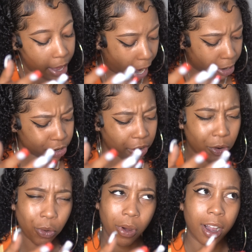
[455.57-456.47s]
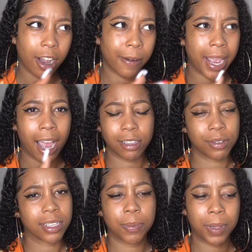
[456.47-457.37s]
I don't know how to
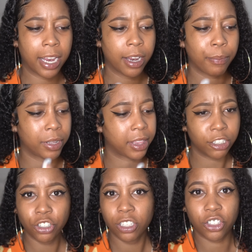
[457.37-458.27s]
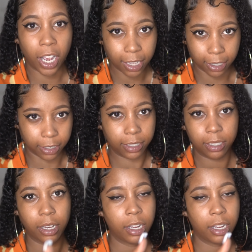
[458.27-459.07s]
explain it, but they're just jealous.